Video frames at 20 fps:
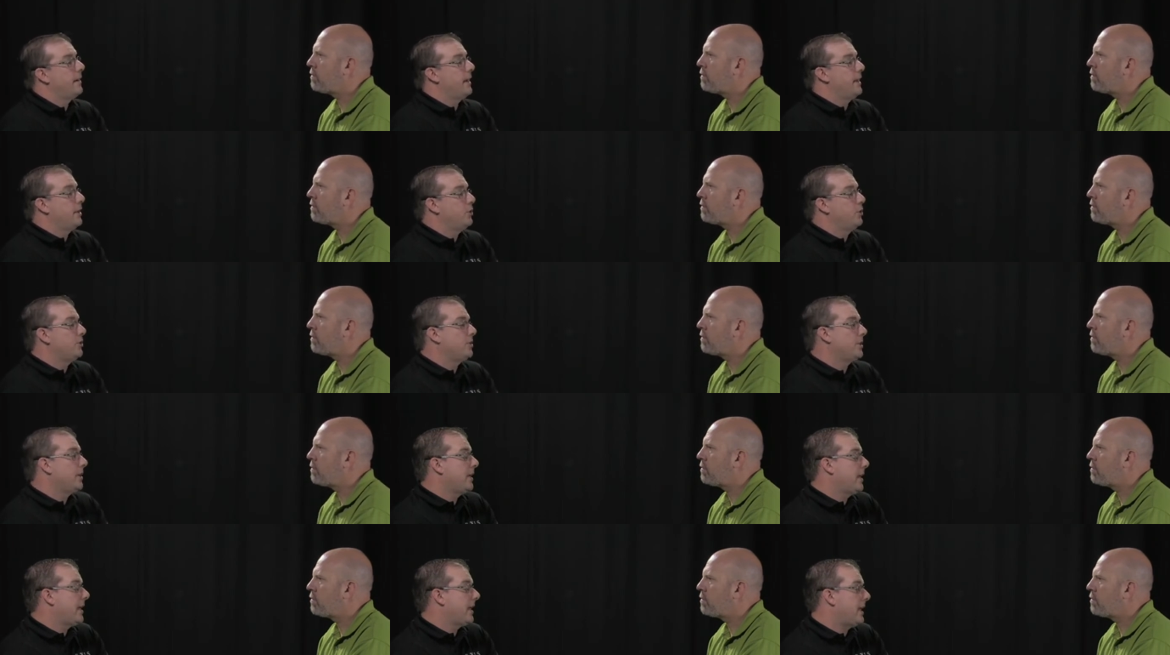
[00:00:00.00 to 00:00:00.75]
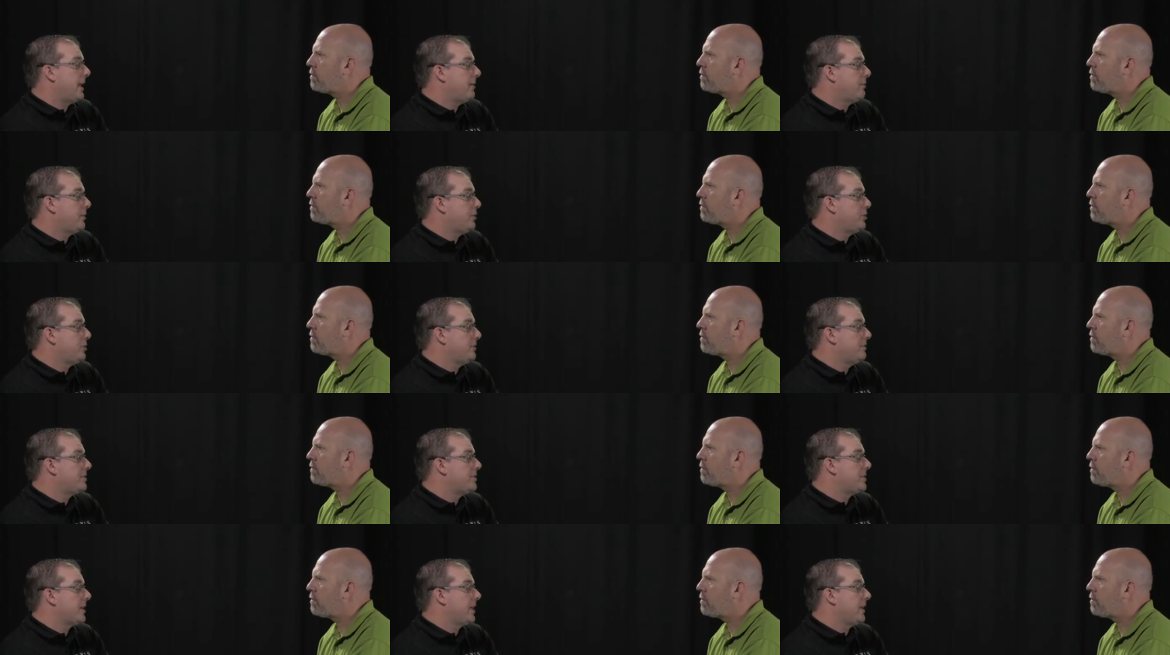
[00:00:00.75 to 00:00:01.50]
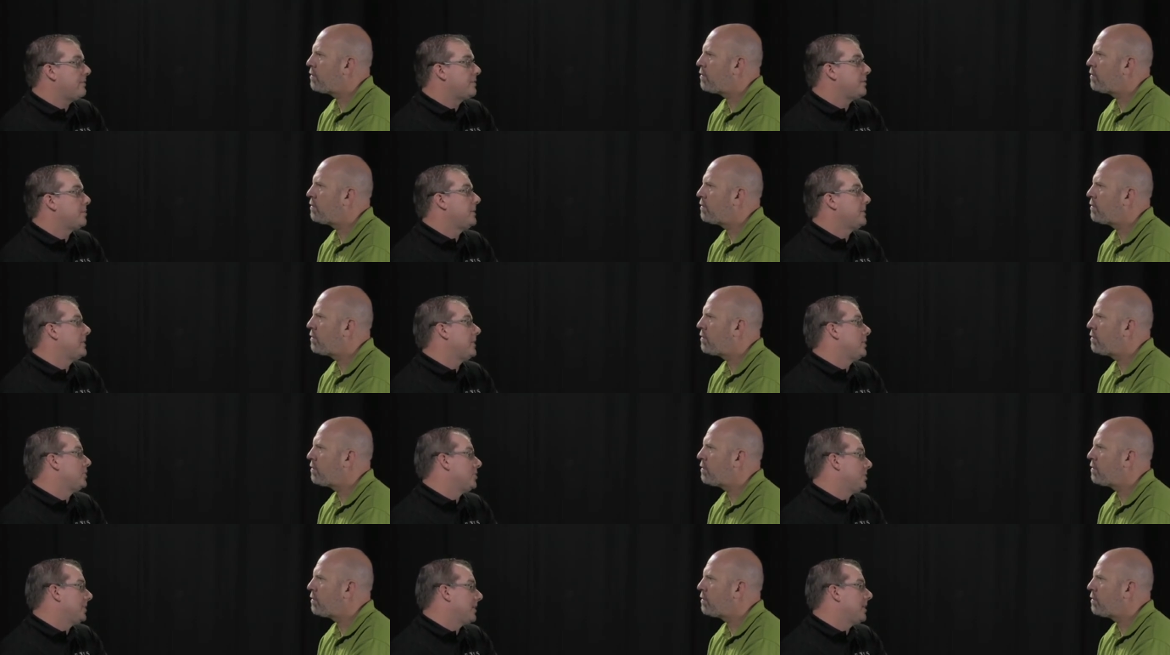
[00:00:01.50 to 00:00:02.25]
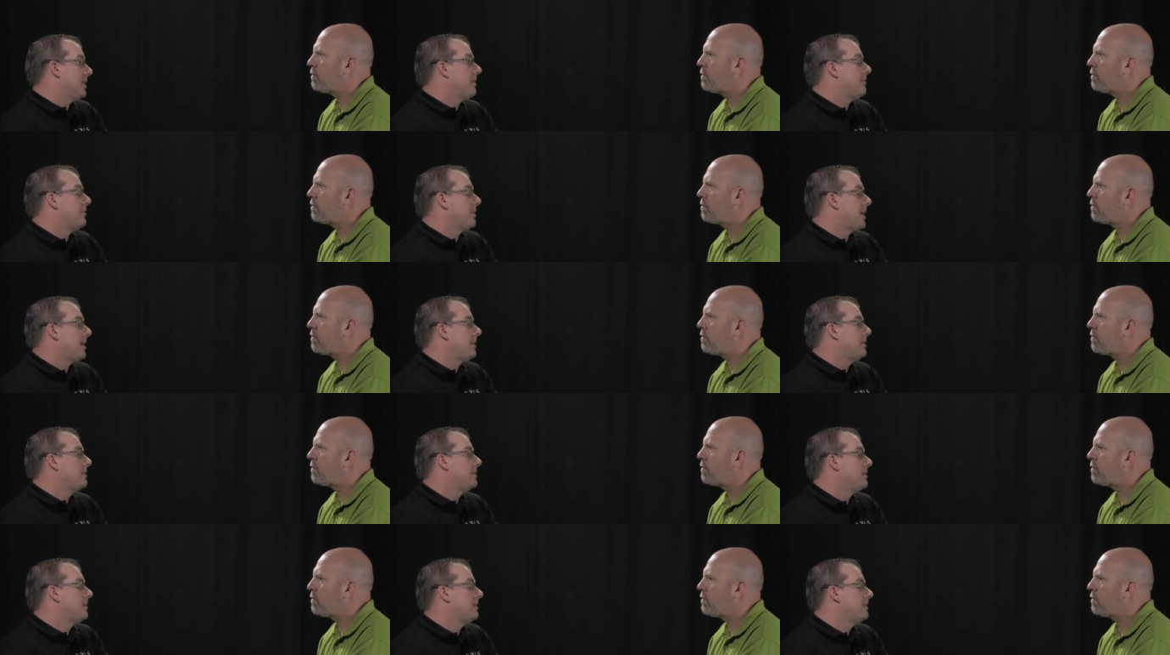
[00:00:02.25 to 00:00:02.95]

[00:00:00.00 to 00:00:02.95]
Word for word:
Speaker 1: and looking at how much you've saved to potentially cover that?